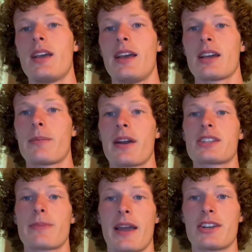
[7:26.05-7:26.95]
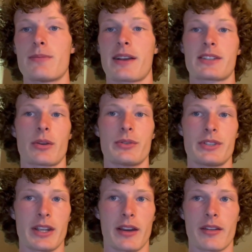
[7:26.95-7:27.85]
Comparing Spanish and Mexican
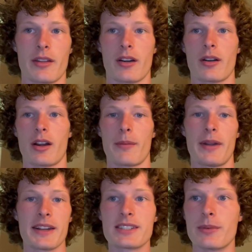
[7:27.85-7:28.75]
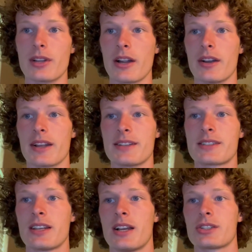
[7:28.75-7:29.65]
cuisine, there are many
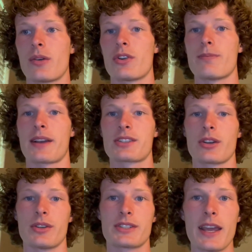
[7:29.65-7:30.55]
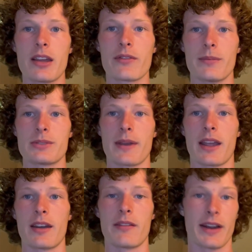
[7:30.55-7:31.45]
similarities, some of which Mexico has taken from
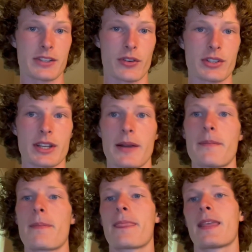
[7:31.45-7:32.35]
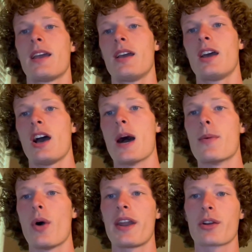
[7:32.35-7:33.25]
Spain and vice versa. A
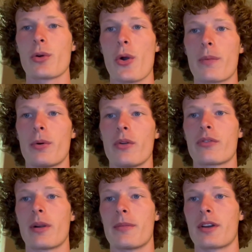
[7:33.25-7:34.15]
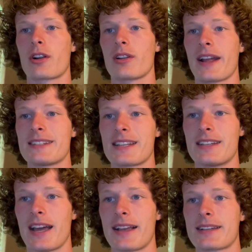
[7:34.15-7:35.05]
poetic quote pulled from the Kurlansky
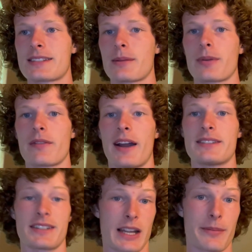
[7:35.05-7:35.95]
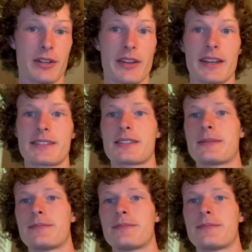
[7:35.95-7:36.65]
text provides an example of this.